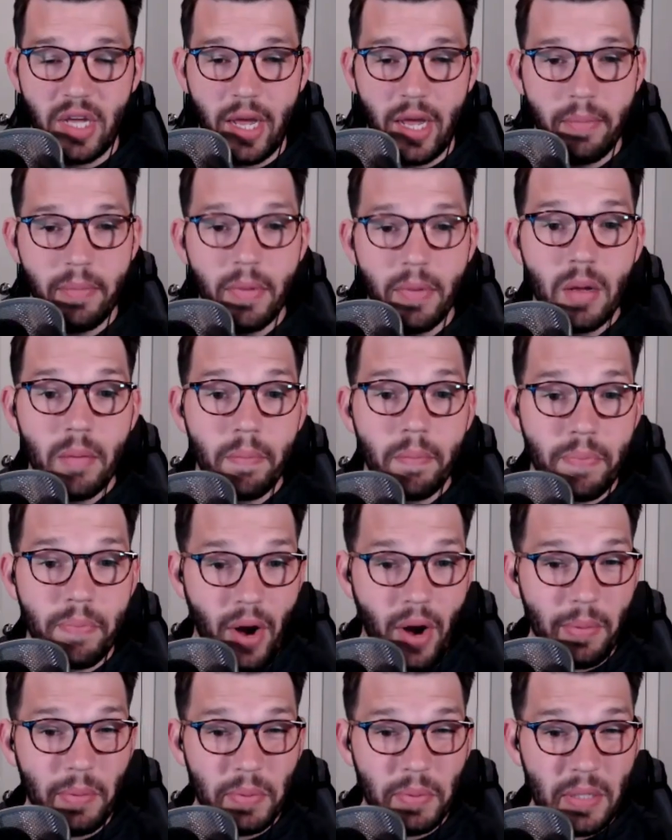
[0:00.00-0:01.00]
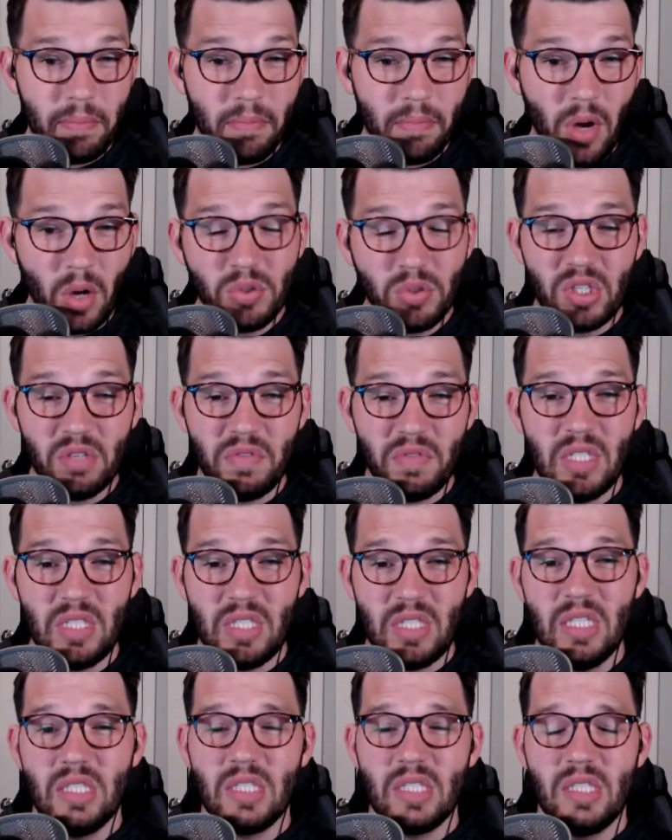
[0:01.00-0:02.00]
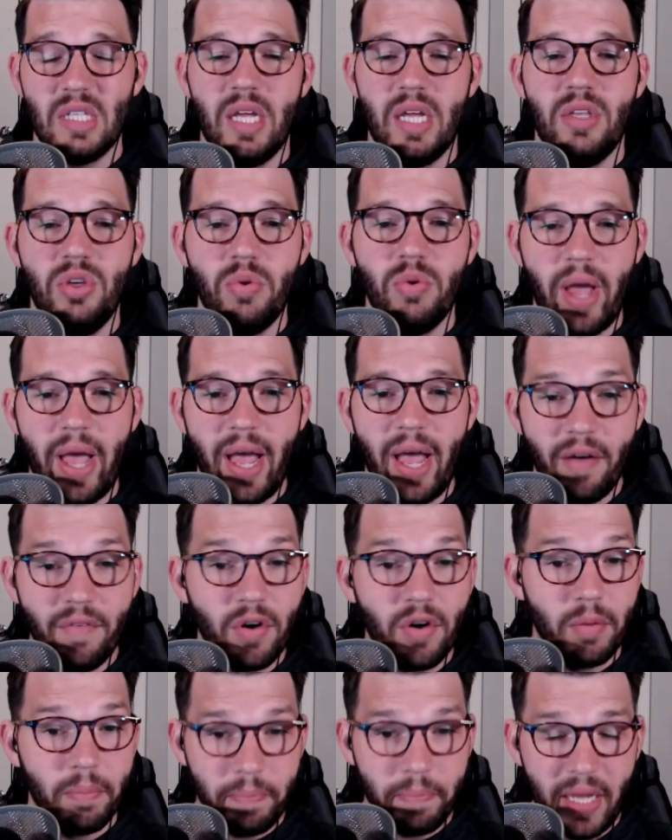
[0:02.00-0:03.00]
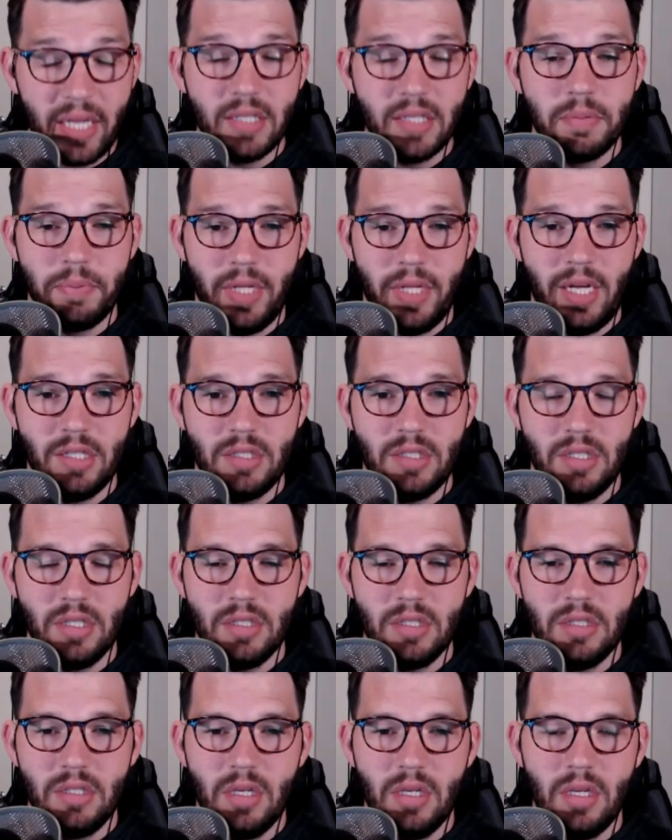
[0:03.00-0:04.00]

time, probably most of the discs that you have are base plastics.